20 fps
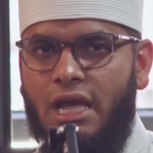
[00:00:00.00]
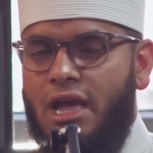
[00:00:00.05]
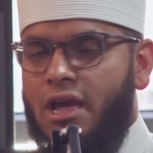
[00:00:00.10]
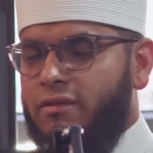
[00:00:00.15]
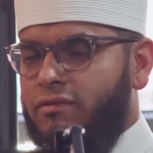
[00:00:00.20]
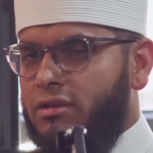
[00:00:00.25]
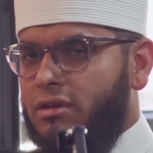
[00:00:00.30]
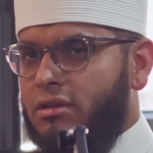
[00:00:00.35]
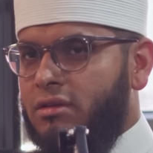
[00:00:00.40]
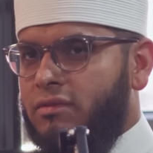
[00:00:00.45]

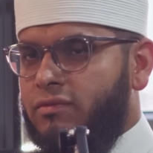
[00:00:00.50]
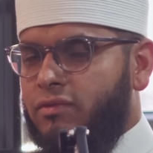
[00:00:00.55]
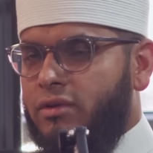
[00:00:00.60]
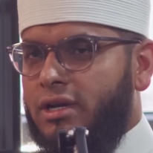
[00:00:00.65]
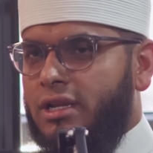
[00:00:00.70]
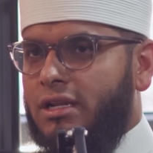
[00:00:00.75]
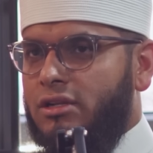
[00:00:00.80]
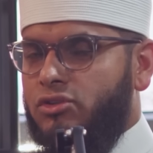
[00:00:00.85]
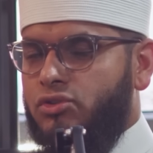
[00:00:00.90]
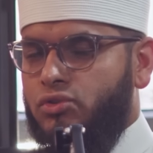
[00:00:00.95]
Having
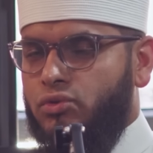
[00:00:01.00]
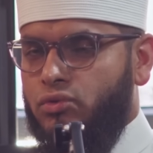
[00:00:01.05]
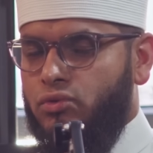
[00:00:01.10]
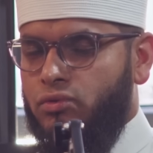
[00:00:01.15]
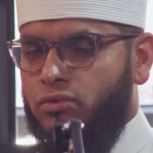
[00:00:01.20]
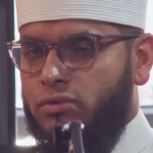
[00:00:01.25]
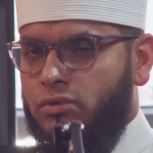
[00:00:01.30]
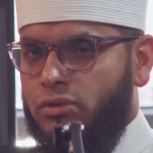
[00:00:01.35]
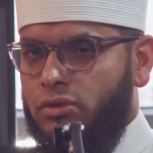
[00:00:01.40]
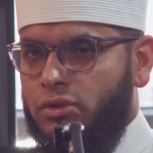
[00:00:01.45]

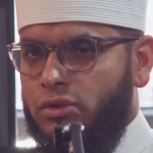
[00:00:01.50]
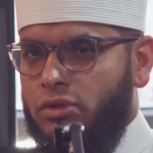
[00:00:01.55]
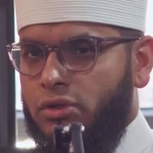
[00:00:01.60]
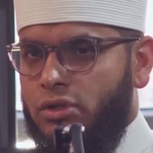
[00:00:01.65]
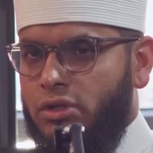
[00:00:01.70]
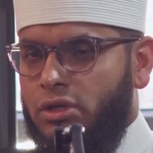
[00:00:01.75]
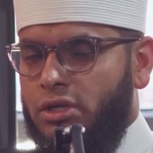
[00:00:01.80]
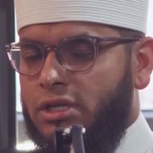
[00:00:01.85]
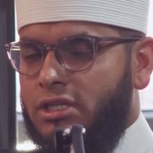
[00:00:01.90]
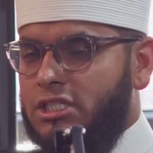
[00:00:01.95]
financial
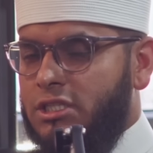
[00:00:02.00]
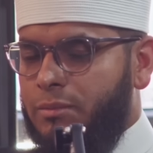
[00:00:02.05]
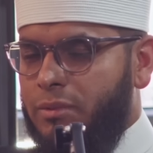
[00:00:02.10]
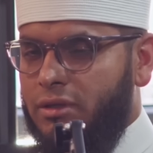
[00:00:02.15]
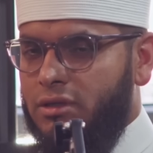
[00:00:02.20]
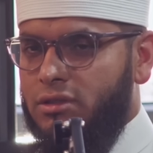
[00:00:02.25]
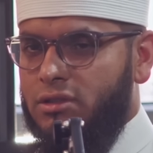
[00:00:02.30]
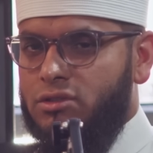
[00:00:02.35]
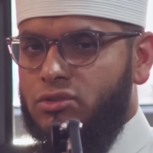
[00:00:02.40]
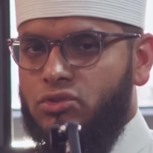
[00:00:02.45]

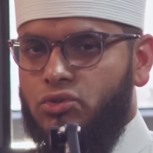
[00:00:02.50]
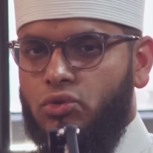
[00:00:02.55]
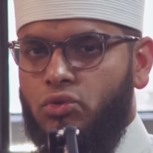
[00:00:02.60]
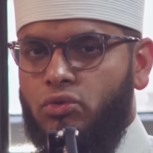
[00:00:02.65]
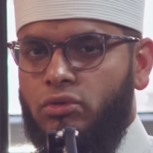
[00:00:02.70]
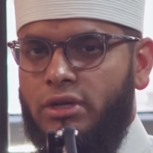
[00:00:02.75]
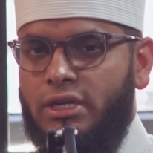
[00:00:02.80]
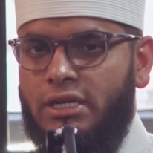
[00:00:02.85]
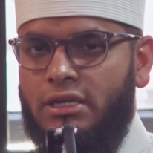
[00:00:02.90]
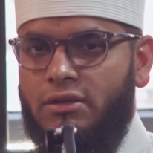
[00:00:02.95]
independence
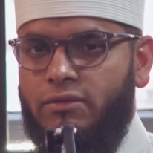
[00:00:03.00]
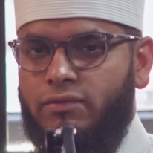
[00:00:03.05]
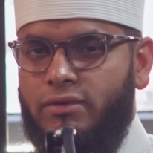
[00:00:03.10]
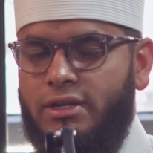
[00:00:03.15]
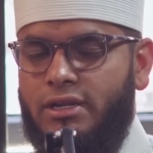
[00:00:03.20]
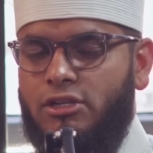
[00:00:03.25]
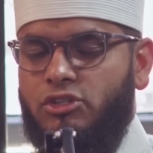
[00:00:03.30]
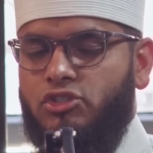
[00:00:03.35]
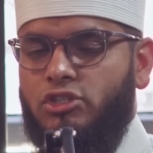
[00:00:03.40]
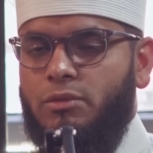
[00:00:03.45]
or a
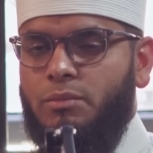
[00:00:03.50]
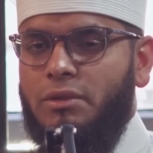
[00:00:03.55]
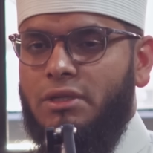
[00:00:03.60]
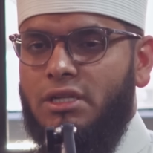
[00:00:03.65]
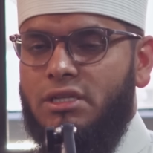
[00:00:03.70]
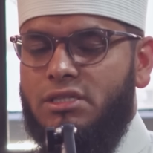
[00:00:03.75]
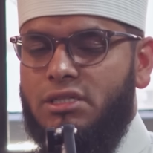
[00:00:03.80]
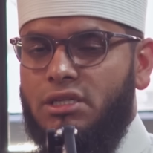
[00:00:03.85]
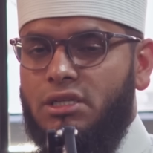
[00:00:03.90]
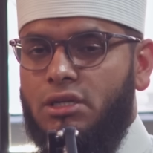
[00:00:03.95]
financial
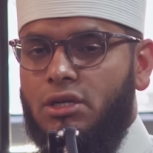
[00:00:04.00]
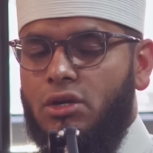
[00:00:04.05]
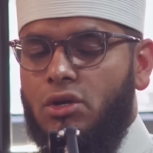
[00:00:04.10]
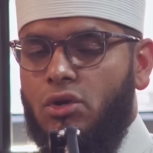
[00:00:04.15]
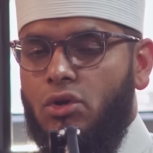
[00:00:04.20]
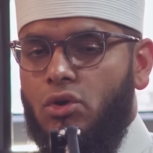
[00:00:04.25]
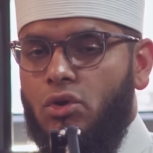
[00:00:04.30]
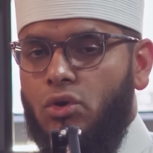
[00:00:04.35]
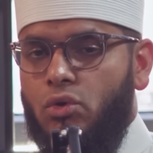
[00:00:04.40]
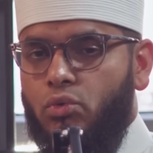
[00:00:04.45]
ability
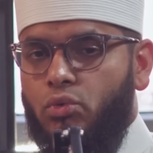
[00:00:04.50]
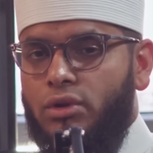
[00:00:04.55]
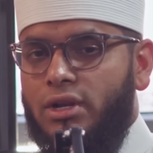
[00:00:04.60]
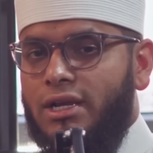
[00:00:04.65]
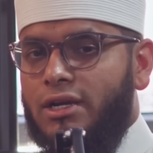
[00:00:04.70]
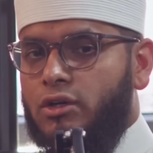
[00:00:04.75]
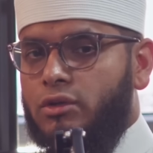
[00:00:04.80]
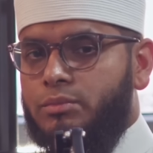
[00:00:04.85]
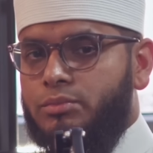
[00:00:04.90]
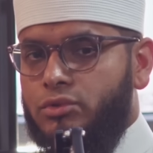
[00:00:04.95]
will
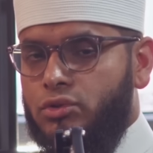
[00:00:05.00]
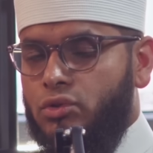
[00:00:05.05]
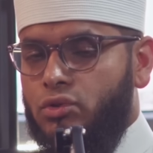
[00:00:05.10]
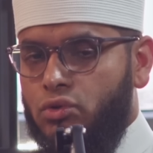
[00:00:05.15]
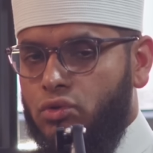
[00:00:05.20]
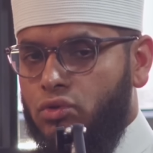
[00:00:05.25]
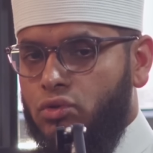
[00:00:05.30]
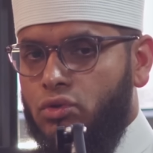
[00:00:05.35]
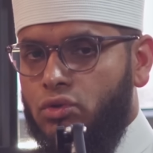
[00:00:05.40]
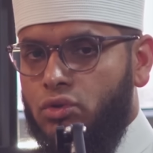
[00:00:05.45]
help
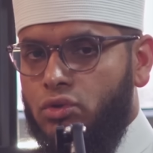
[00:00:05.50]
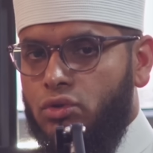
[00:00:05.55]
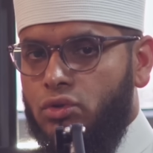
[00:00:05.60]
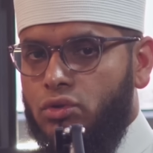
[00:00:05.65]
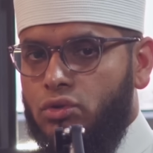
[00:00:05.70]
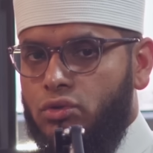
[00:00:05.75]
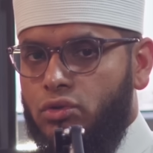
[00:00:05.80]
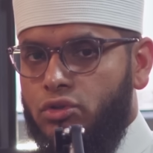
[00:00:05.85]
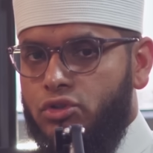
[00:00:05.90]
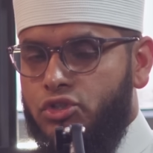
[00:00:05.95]
you
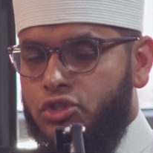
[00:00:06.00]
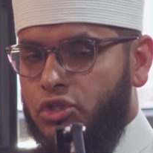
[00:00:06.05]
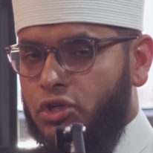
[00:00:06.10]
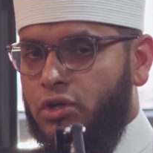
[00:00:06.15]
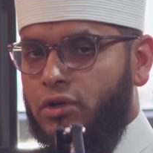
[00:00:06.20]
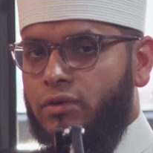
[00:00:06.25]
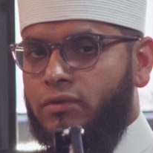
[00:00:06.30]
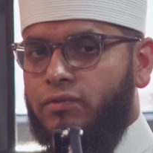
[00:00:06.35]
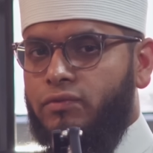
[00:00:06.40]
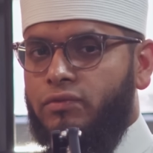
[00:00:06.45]
to
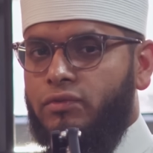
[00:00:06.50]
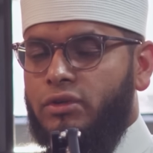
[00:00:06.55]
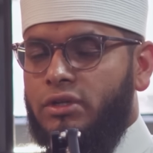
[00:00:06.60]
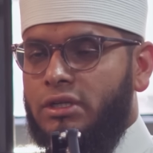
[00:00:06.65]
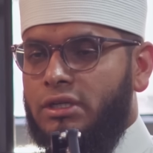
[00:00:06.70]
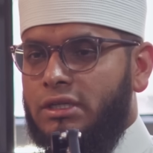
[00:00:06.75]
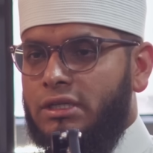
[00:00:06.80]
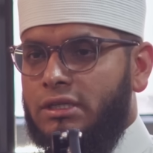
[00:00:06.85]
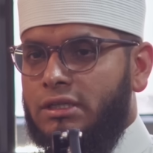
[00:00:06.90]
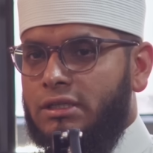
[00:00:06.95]
serve
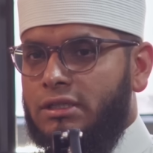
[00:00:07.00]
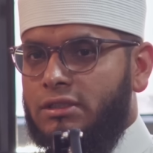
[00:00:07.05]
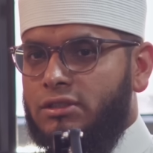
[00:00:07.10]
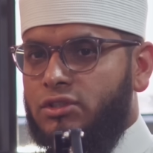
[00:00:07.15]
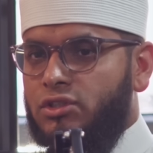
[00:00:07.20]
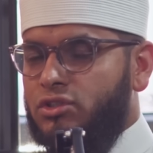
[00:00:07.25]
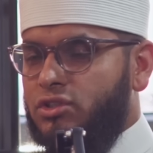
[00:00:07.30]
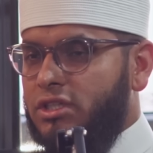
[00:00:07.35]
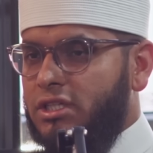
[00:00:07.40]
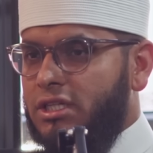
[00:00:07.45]

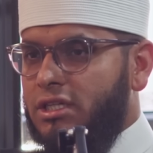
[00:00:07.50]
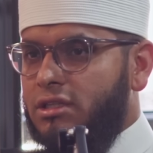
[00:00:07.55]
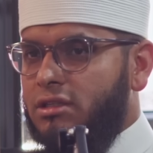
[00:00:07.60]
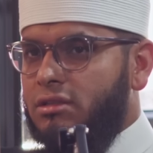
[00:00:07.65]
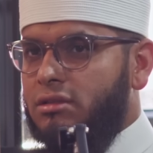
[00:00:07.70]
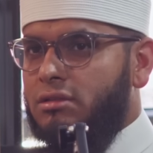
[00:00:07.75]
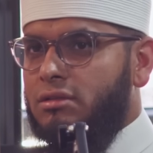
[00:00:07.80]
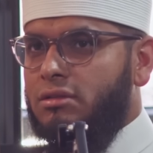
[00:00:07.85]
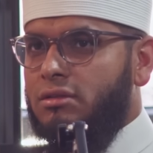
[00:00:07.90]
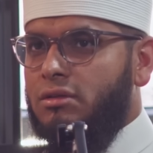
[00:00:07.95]
the
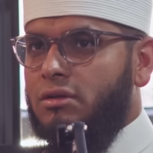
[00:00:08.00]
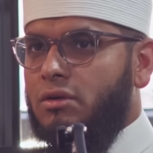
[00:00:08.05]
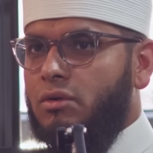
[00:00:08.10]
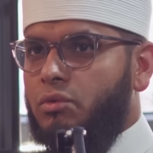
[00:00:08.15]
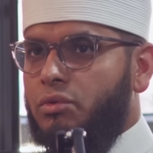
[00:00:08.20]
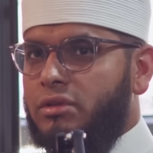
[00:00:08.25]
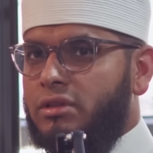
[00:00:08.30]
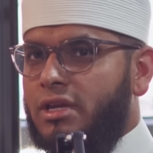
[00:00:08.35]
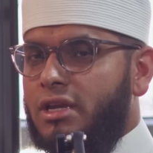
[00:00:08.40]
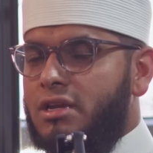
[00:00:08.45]
deen
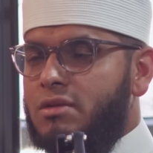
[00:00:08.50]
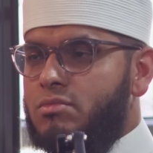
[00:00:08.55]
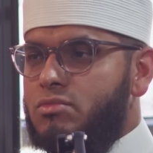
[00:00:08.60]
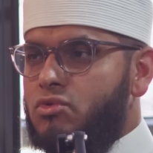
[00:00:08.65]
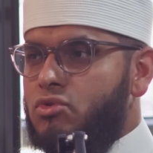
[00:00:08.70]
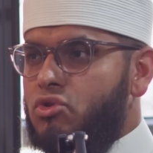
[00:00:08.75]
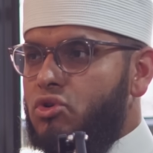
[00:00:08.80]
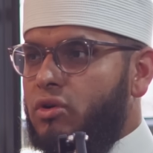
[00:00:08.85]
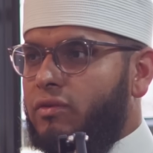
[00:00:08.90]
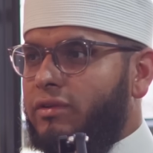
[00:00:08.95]
with a
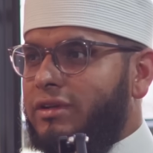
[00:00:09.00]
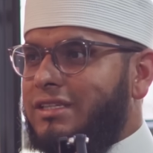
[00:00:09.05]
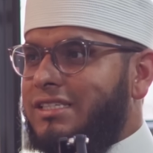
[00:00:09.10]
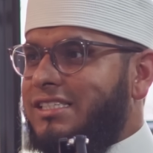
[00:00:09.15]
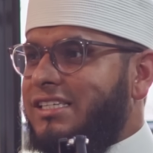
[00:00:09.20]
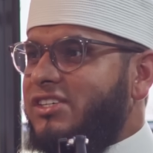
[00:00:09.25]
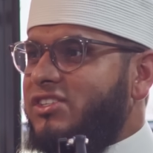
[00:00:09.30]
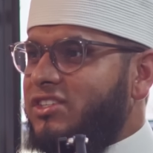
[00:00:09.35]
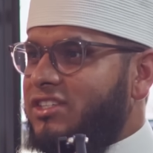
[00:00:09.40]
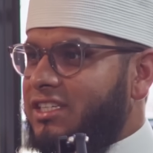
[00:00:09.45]
more of a
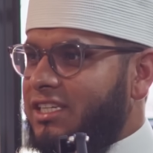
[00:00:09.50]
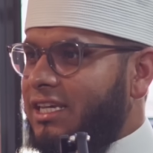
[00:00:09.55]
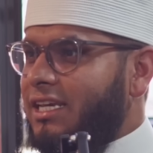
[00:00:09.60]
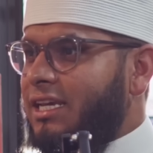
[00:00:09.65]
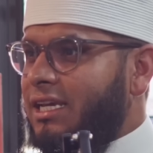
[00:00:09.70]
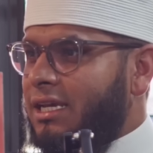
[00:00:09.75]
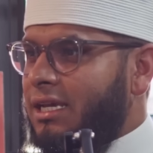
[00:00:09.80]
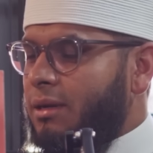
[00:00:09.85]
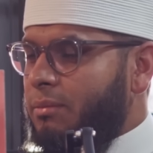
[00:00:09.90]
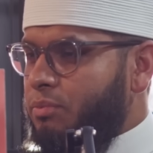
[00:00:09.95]

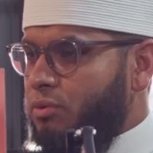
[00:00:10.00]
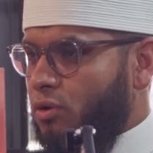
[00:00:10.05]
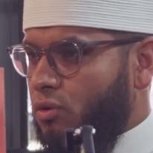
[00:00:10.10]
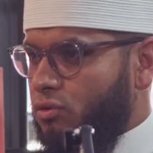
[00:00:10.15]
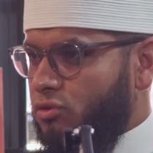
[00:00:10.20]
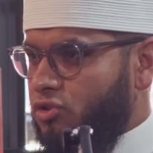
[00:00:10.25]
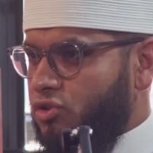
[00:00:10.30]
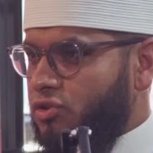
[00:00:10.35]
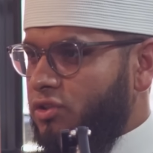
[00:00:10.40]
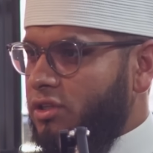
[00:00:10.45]
sincere
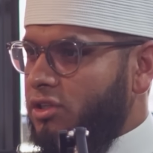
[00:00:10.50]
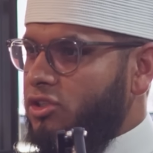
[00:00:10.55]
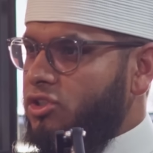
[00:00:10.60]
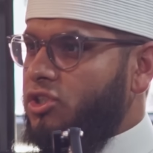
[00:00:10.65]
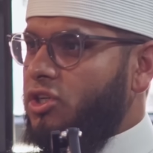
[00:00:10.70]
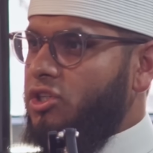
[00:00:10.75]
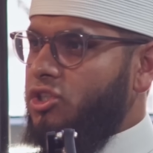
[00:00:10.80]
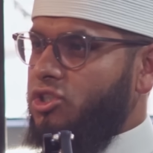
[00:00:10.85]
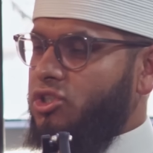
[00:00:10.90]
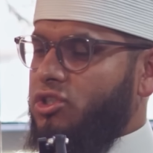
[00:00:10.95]
approach than
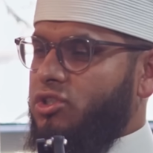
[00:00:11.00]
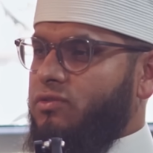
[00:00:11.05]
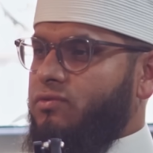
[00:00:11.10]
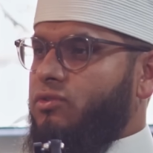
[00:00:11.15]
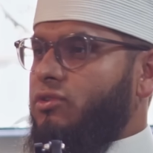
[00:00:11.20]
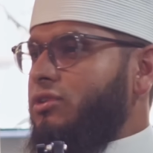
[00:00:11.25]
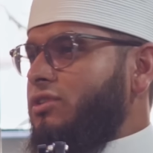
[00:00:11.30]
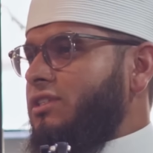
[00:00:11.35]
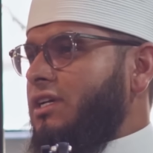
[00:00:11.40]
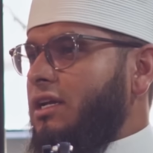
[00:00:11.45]
just
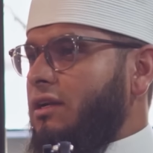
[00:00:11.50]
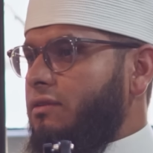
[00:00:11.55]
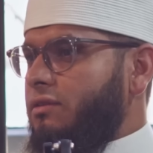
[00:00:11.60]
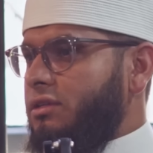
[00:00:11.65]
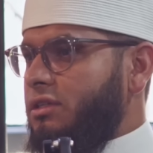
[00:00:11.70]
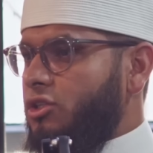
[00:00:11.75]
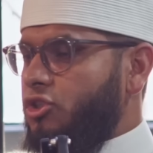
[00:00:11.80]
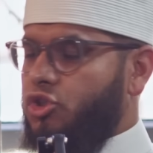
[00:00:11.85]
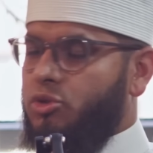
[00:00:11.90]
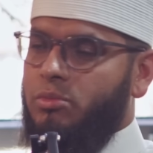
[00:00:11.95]
for a
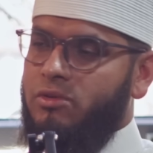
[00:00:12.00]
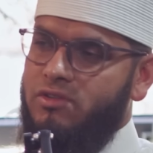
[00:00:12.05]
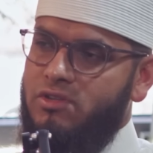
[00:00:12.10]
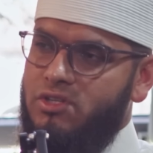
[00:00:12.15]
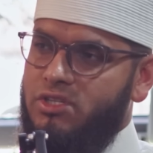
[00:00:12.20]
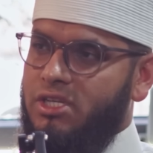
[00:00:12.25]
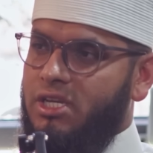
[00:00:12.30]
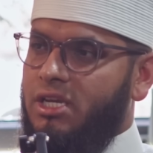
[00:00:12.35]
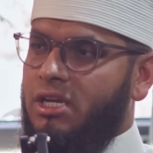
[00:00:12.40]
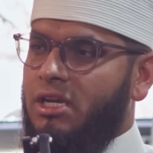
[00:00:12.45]
salary. You should be
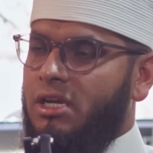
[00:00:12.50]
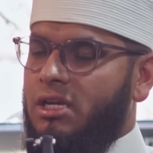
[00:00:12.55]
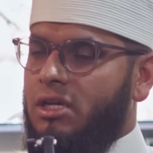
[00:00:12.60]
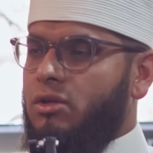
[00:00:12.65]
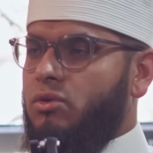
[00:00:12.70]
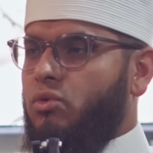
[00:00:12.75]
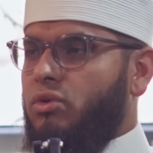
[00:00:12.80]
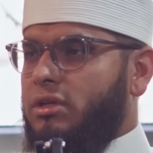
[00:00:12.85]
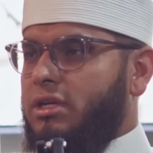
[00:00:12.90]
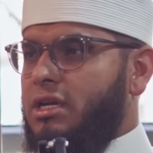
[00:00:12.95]
sincere
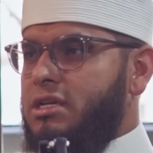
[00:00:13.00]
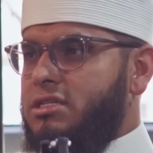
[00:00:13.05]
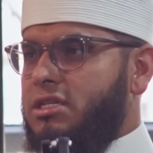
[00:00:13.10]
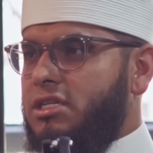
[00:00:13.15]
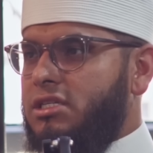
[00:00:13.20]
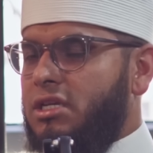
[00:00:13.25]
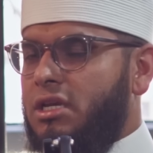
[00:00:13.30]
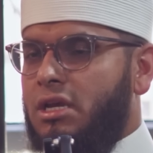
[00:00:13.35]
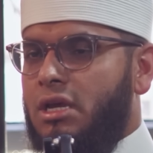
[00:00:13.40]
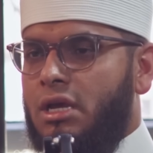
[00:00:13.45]
in all
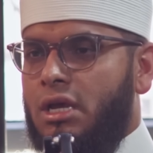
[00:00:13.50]
cases.